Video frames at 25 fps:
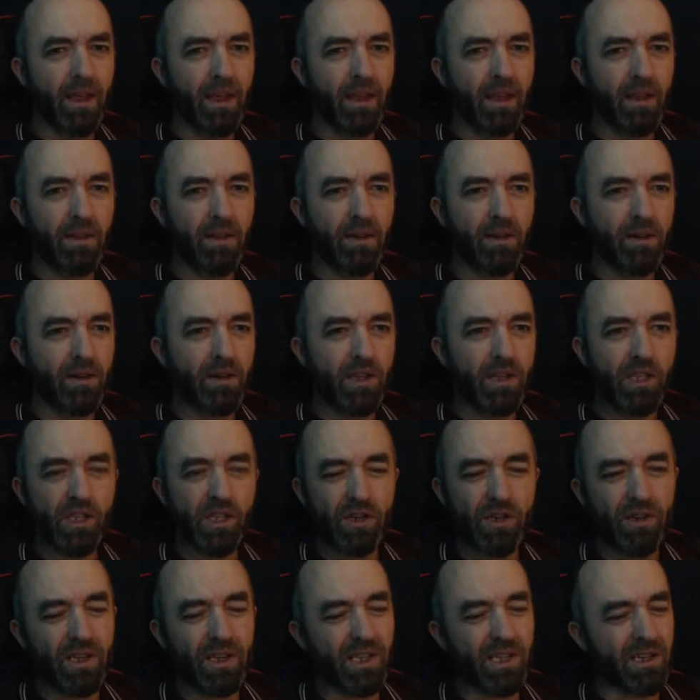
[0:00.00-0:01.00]
Their green
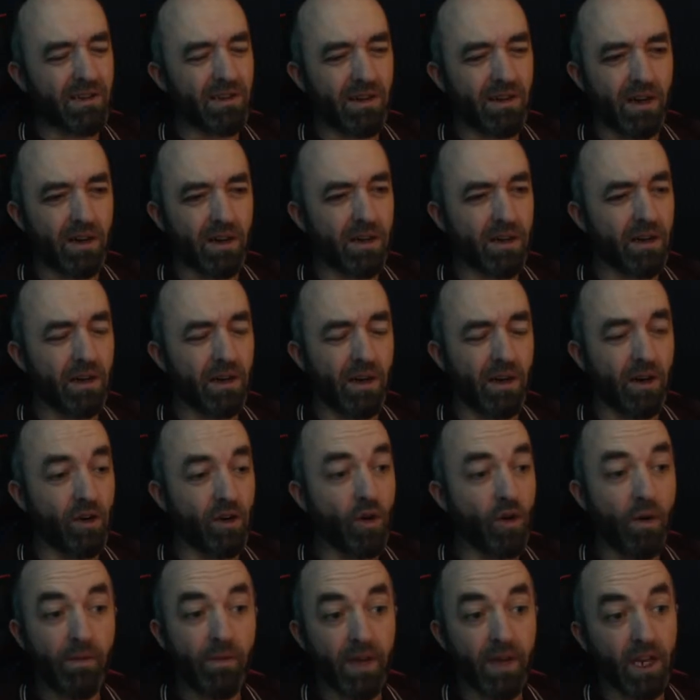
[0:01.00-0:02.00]
screens are
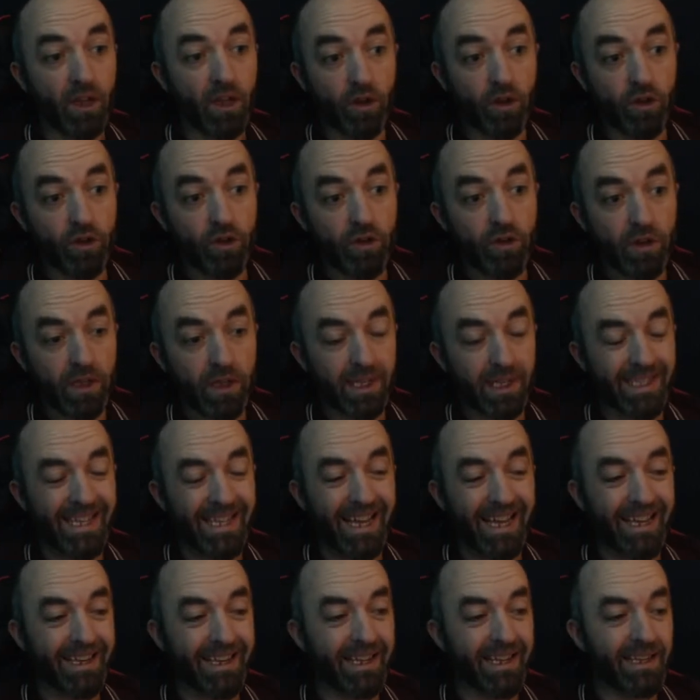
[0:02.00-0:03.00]
not very good, like
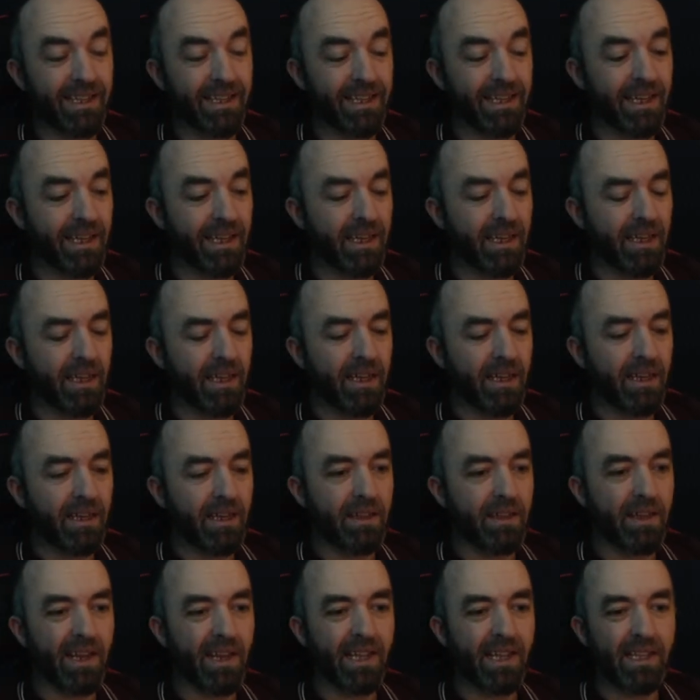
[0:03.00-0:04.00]
technically.
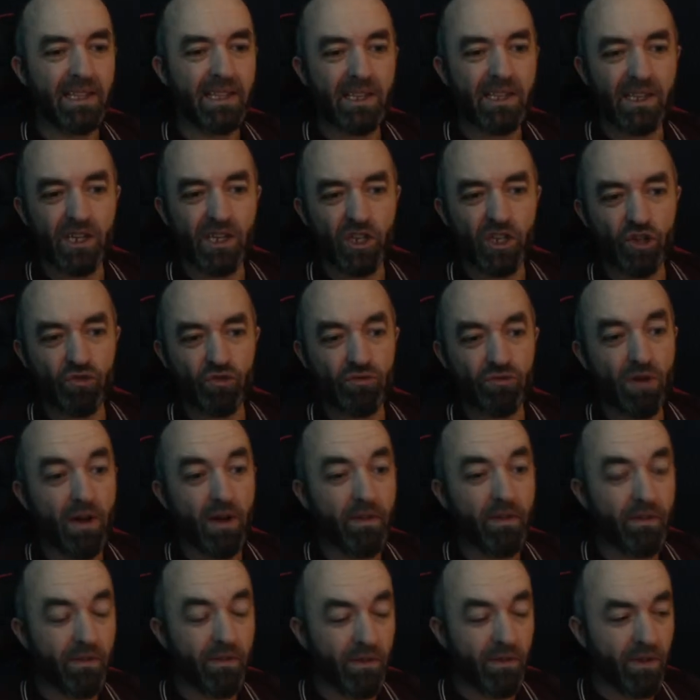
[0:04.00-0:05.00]
Their editing is
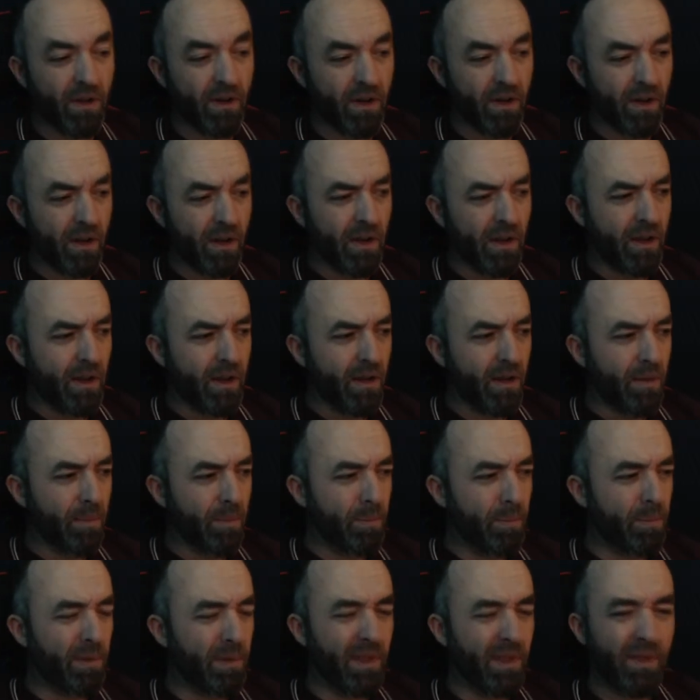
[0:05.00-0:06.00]
rough,
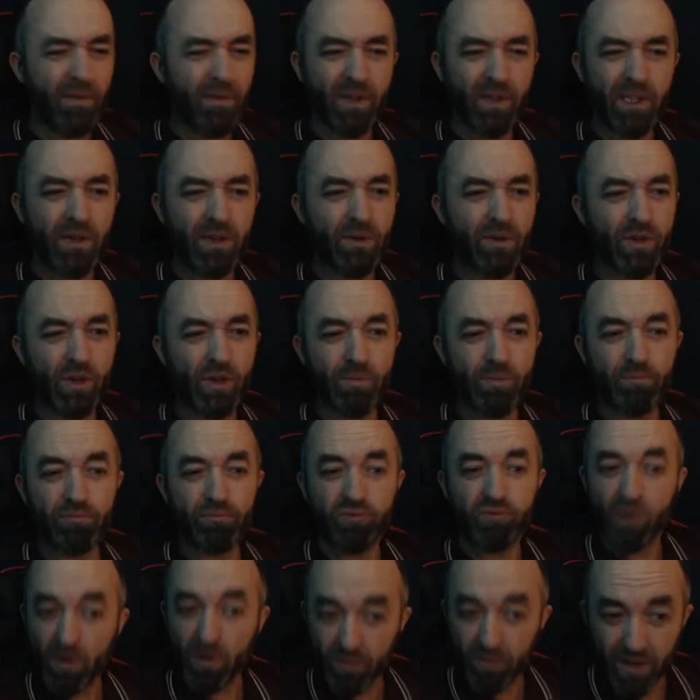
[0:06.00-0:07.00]
but the videos are
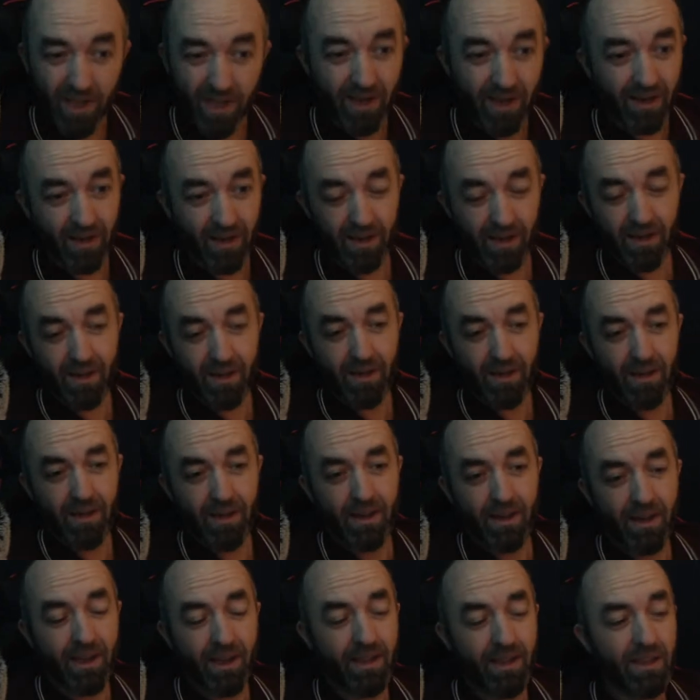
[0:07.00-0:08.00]
brilliant
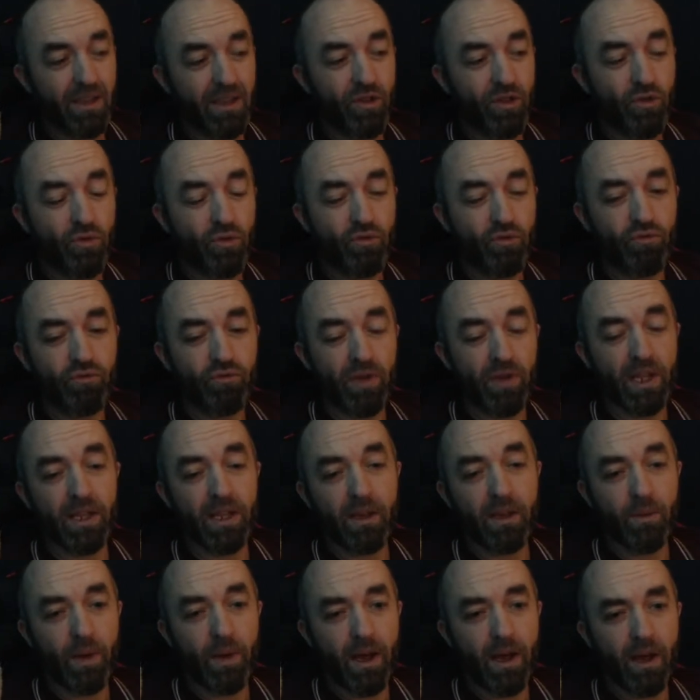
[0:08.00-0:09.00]
and they do really
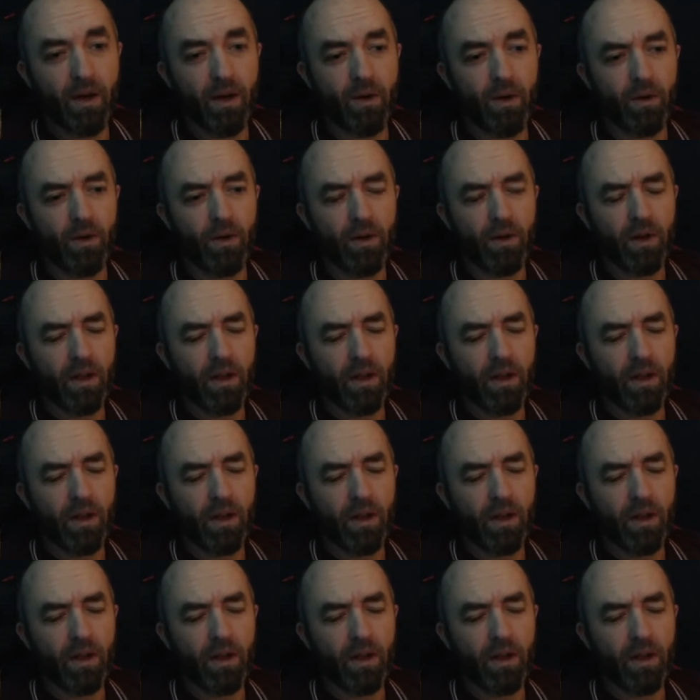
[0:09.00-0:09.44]
well.